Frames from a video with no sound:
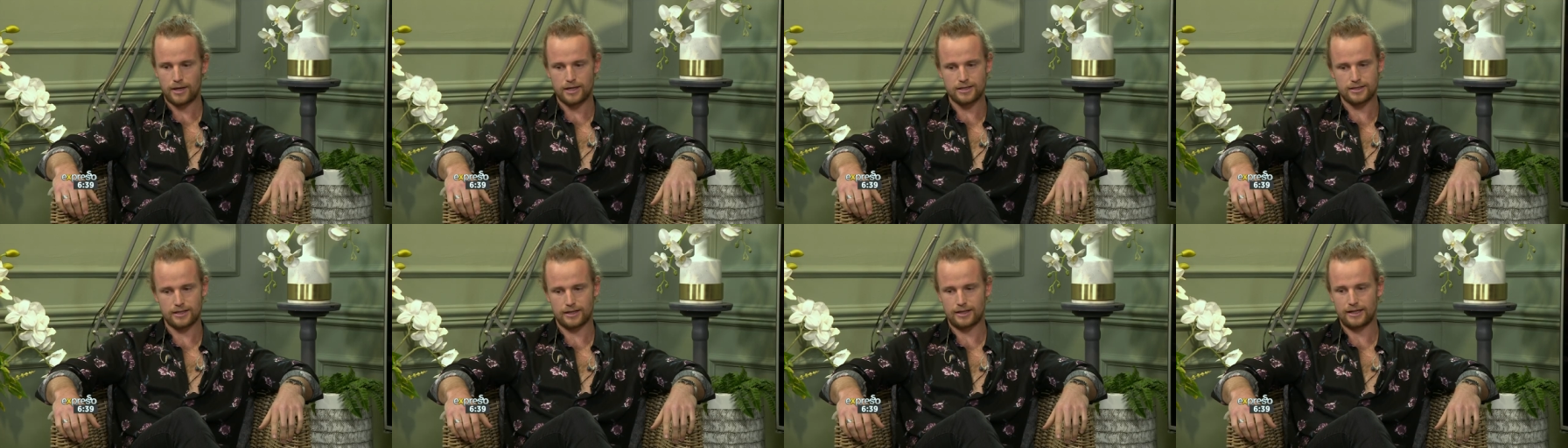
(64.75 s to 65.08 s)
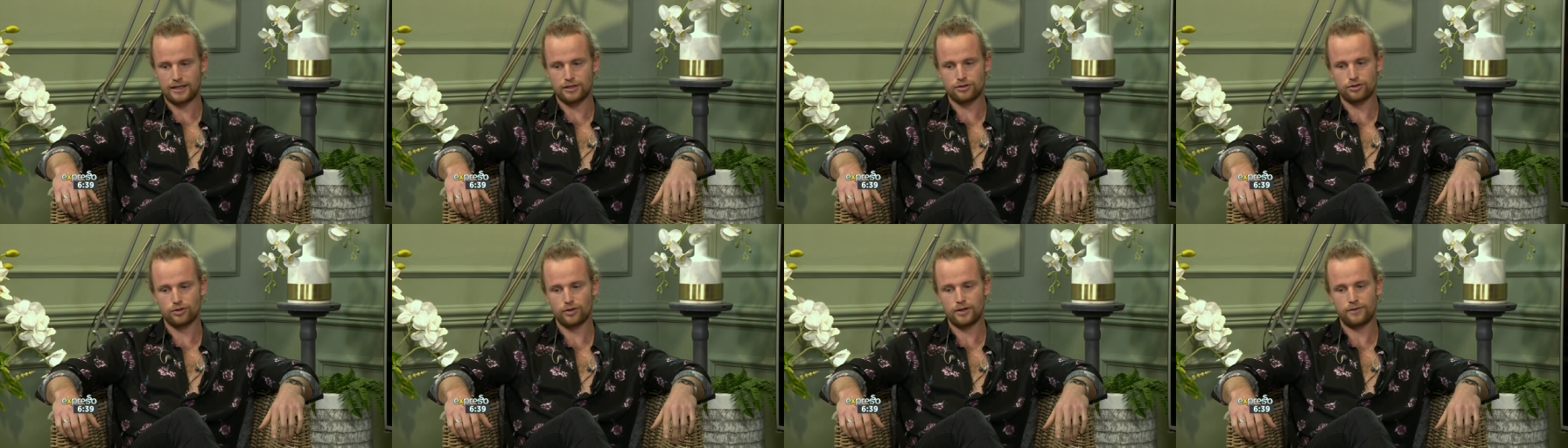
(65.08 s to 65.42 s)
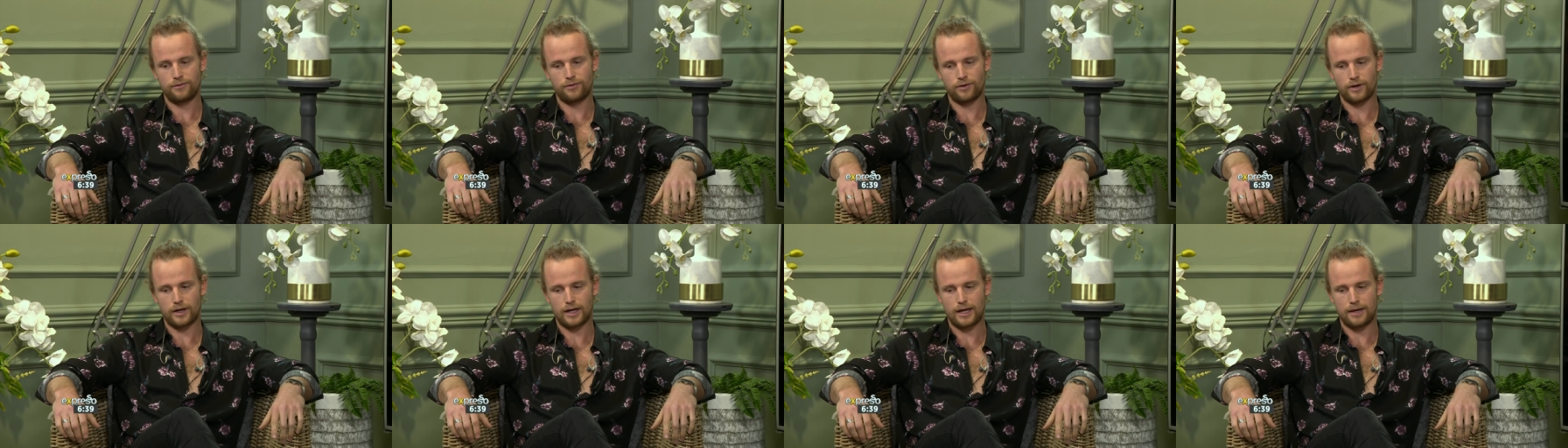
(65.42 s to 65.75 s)
basically
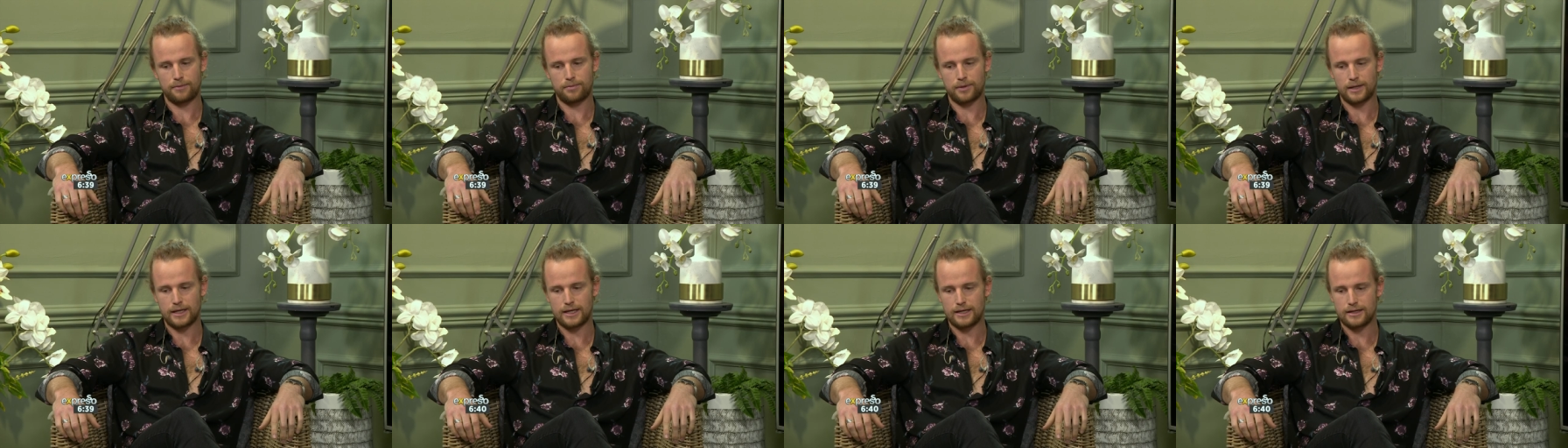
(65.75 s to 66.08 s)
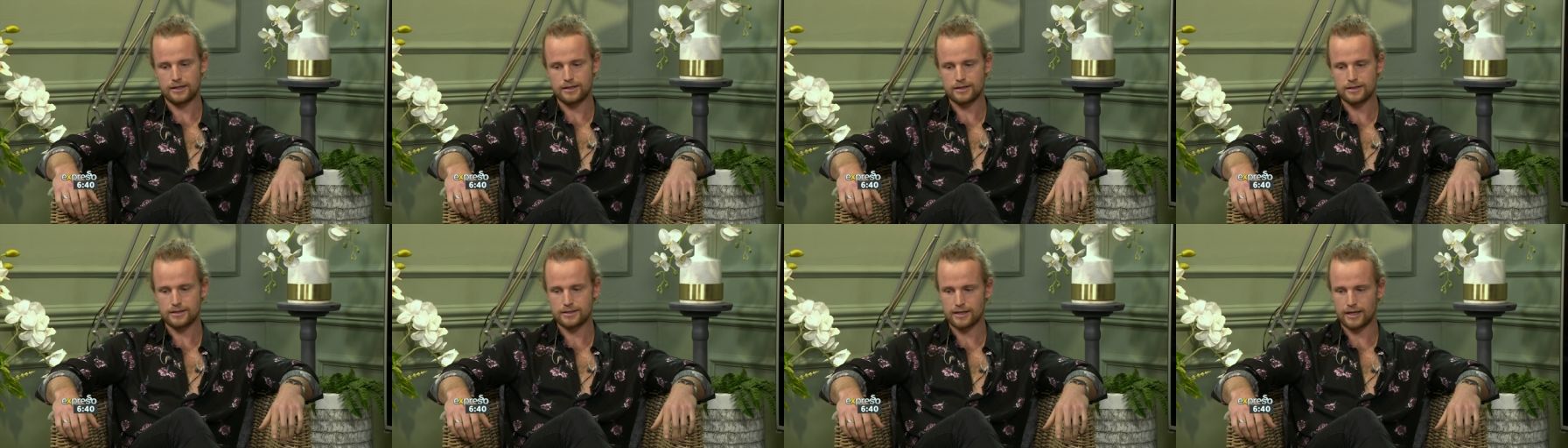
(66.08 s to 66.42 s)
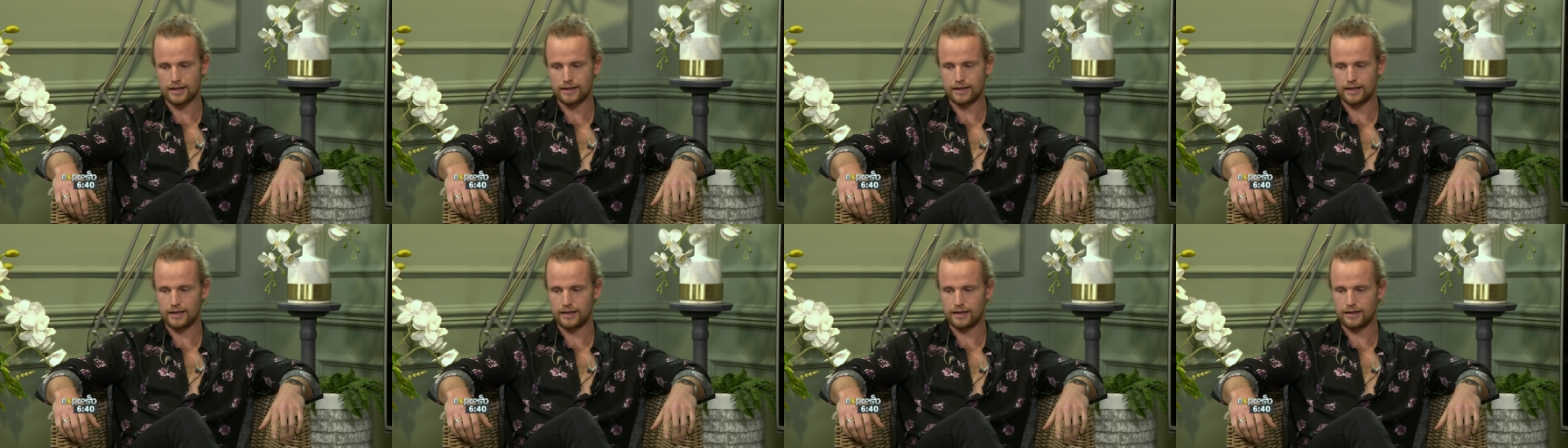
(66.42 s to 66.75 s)
toured for a couple of years,
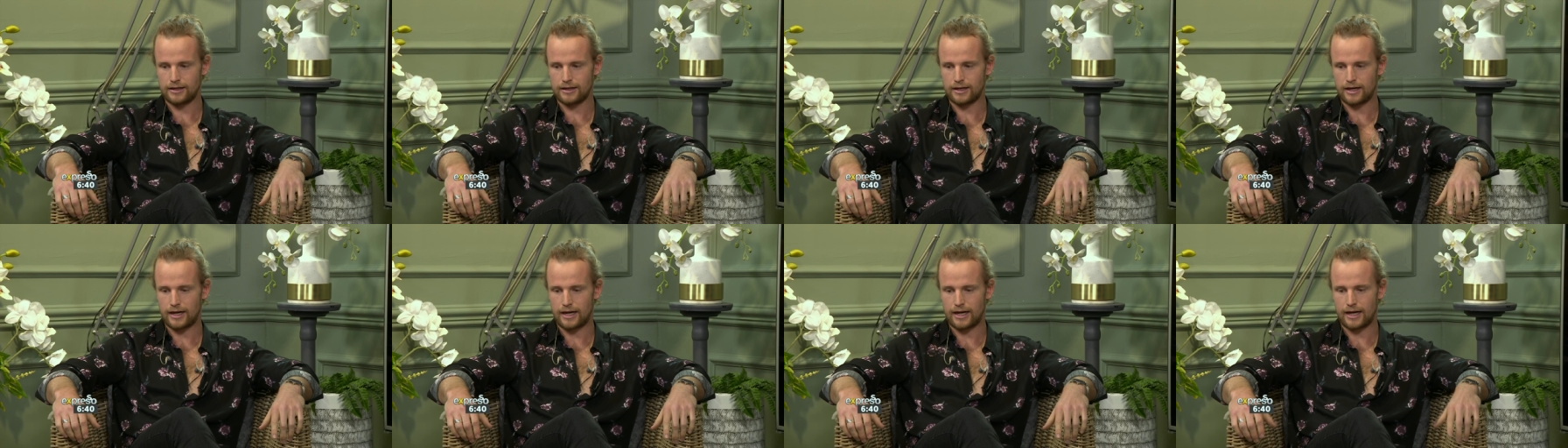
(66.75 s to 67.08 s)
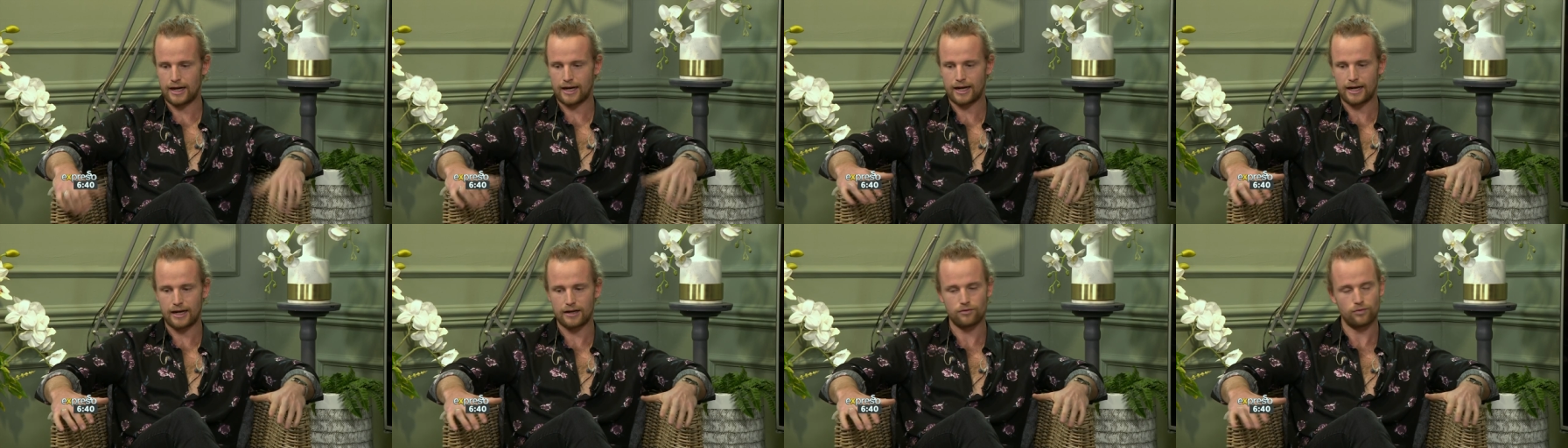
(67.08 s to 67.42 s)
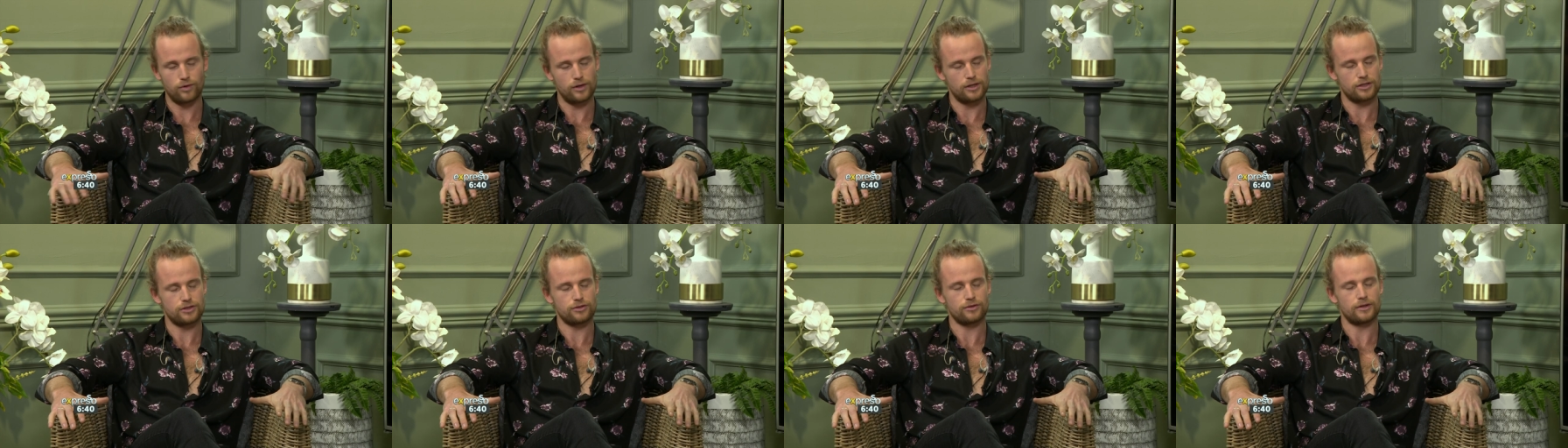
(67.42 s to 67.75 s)
and then I kind
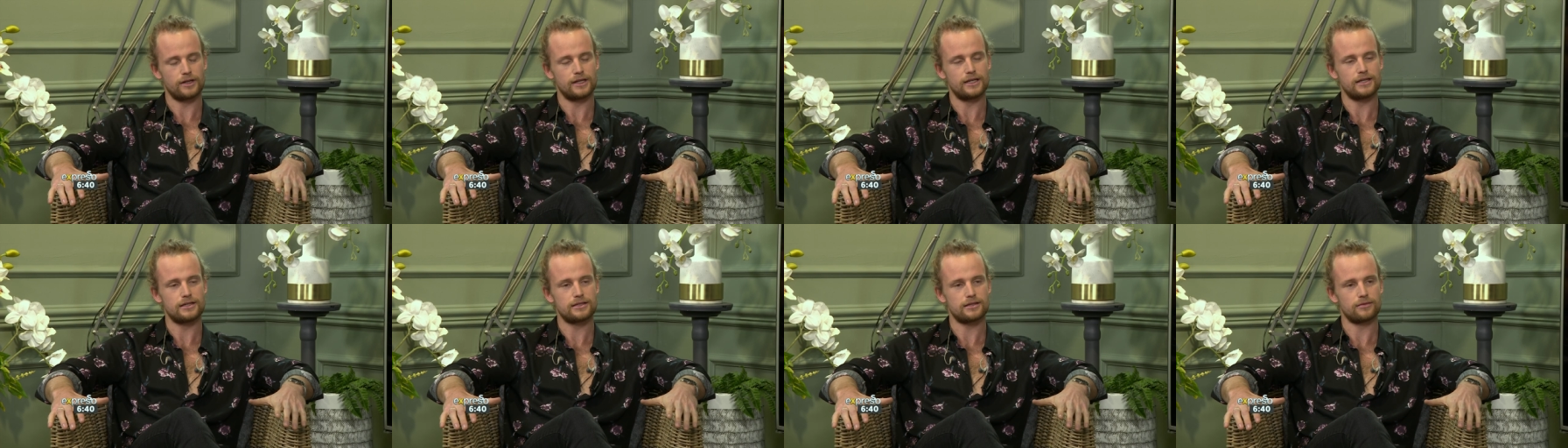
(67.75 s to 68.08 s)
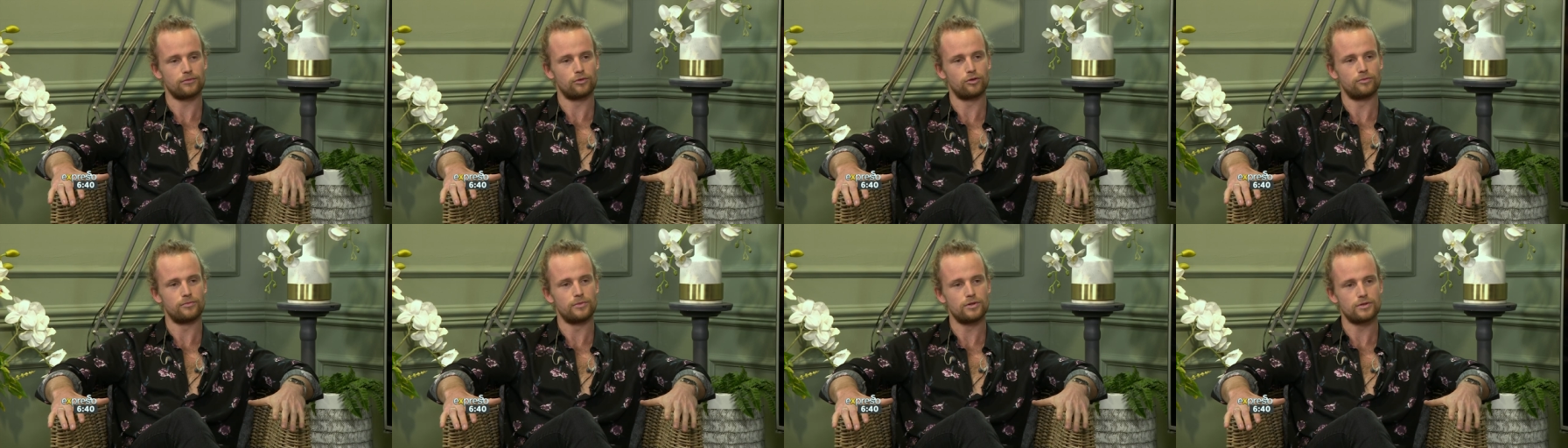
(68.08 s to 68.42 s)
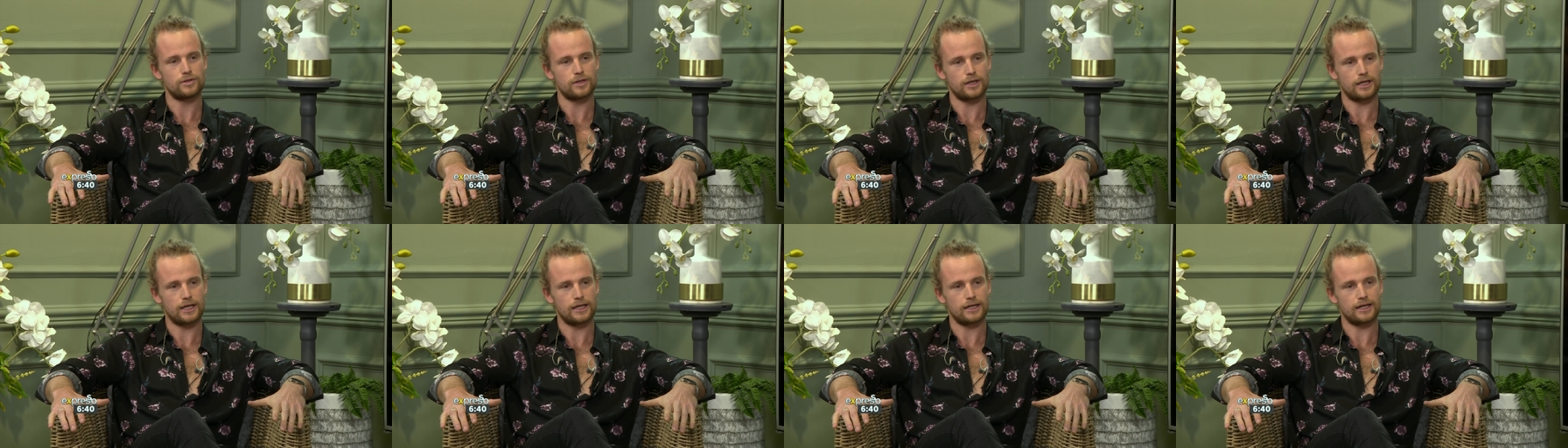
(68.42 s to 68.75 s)
of wanted to release some more
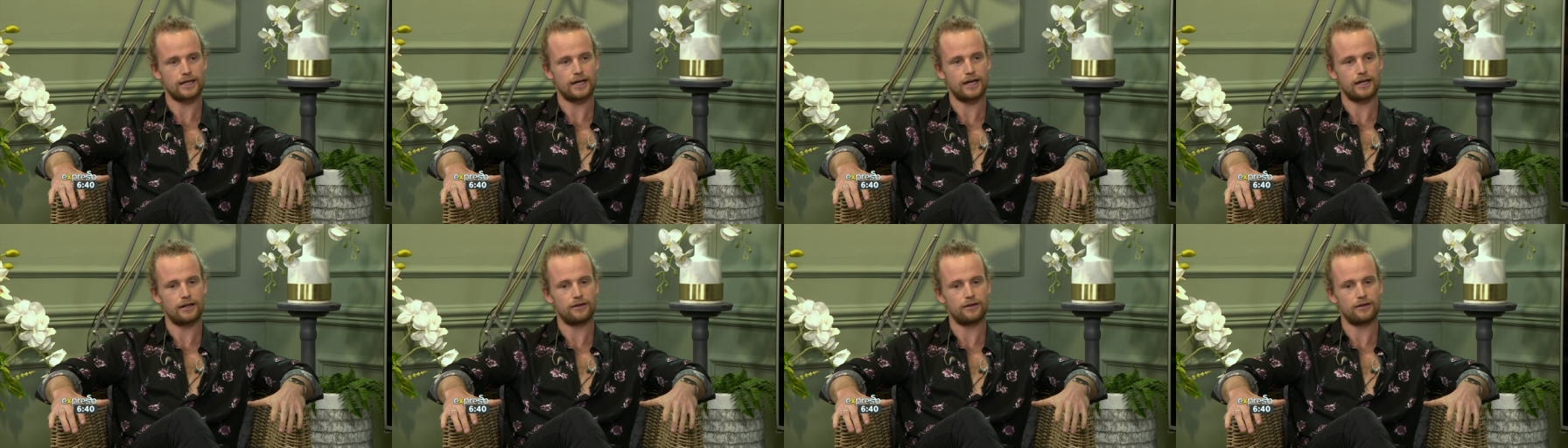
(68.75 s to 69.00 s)
music and